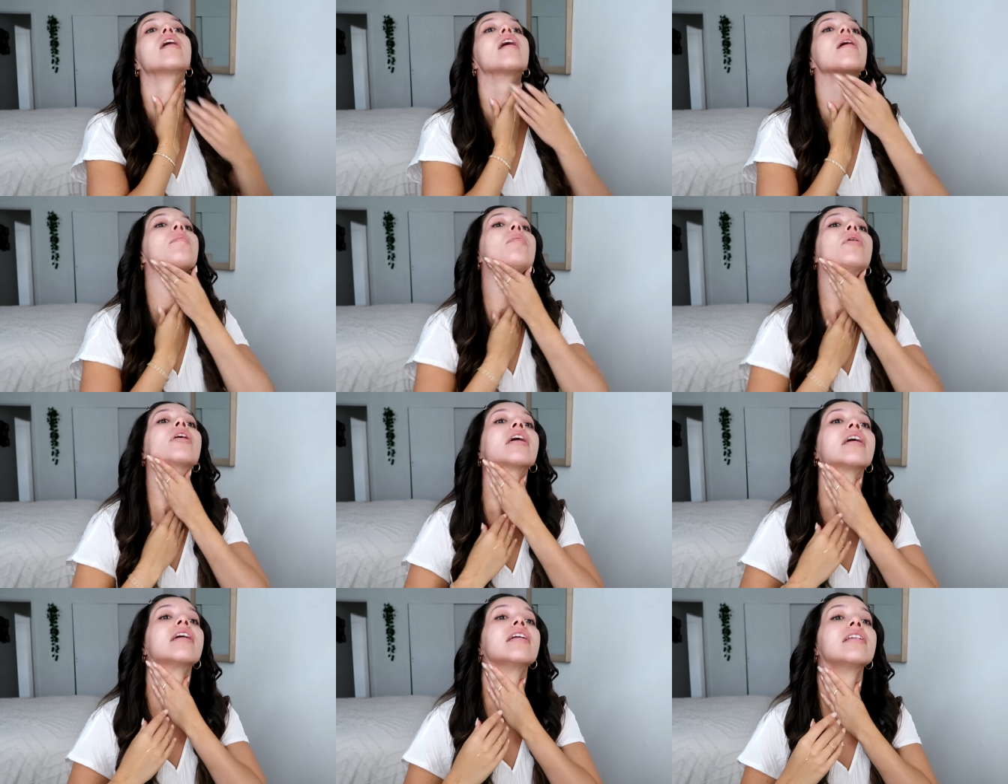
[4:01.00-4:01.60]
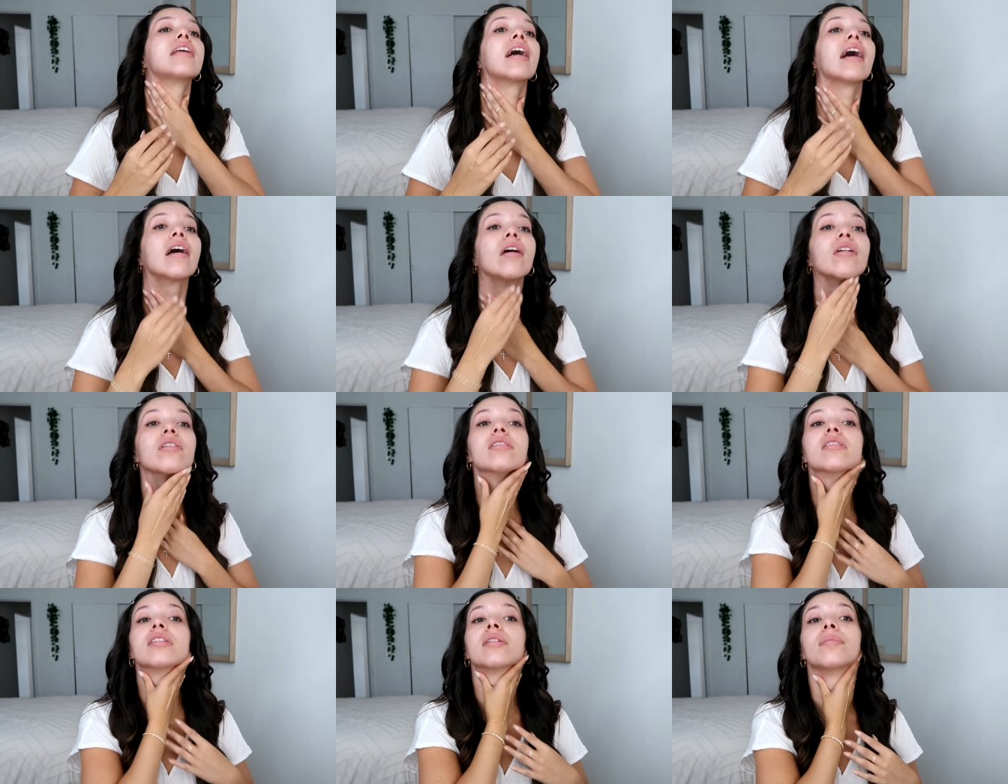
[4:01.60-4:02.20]
I bring it
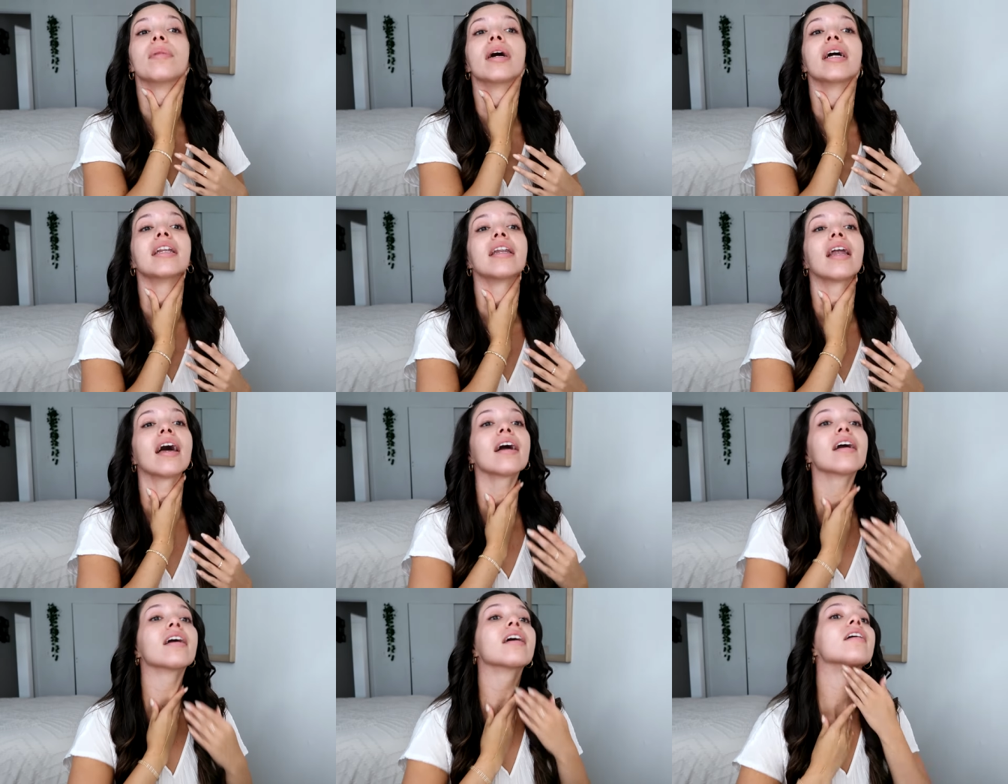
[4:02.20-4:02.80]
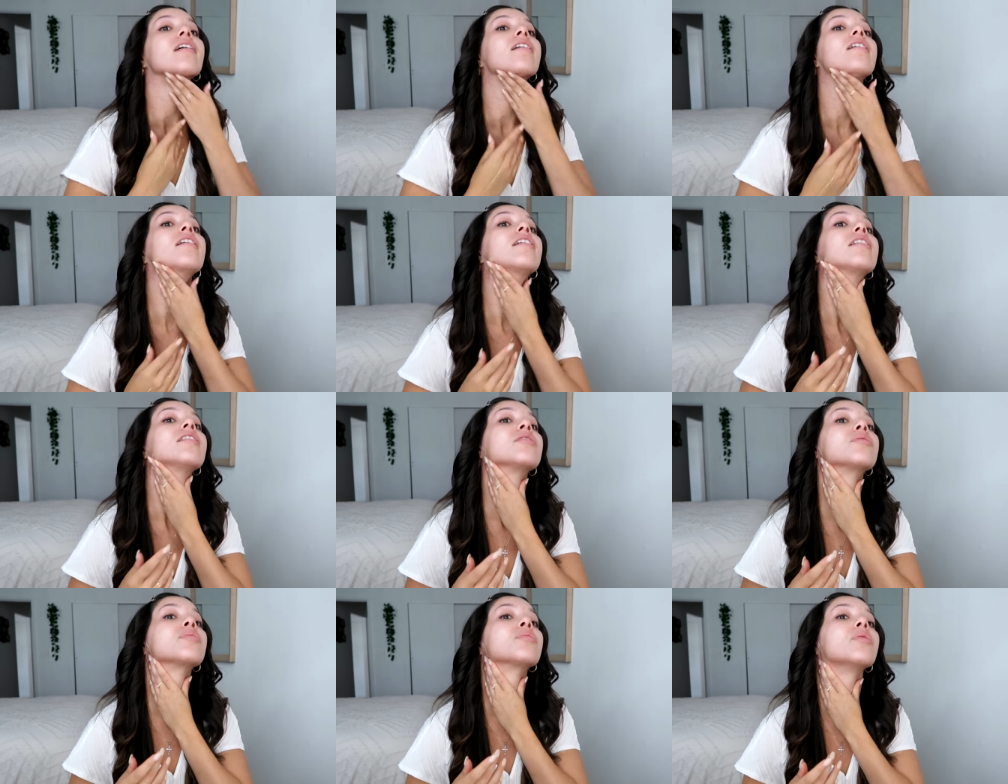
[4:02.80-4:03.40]
down to my neck
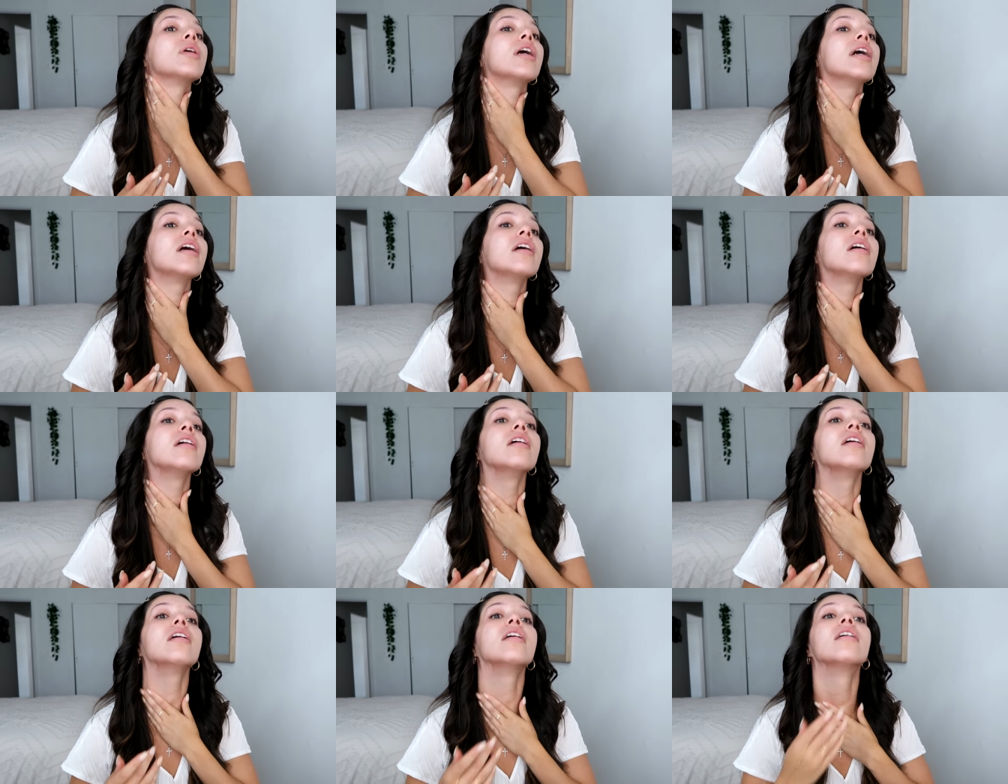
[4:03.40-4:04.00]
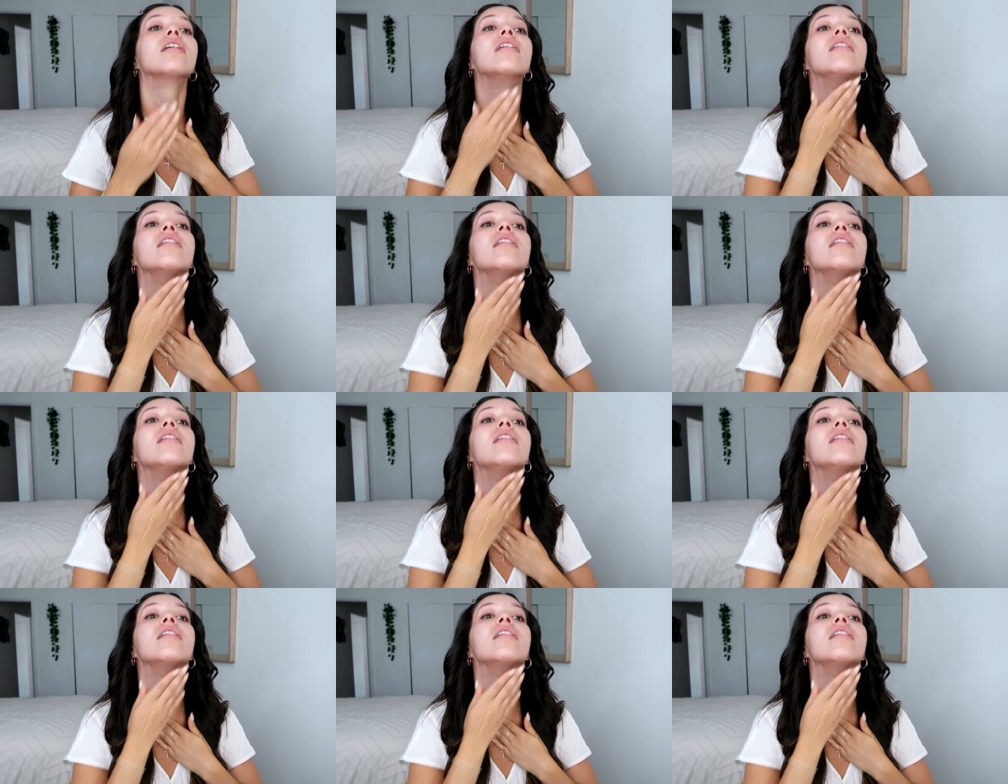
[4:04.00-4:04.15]
as well.